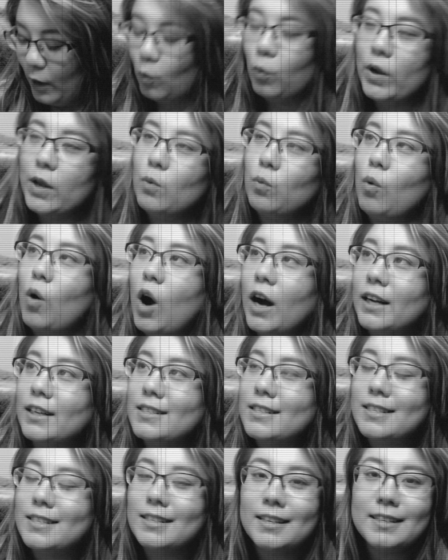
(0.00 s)
we
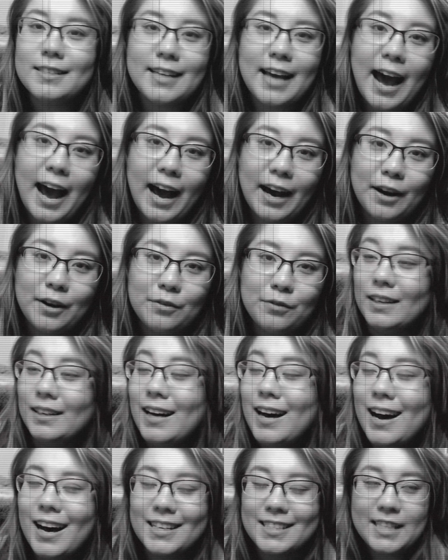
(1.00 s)
want to have
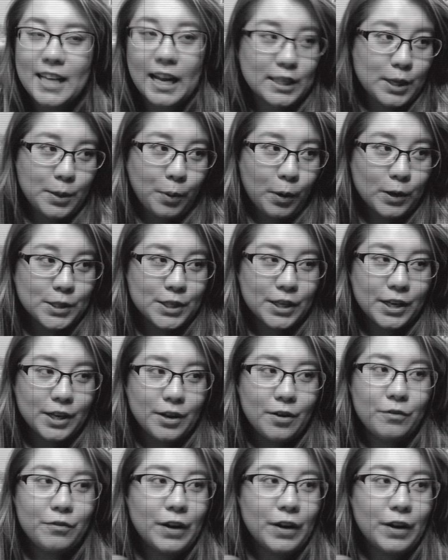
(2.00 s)
a sexy person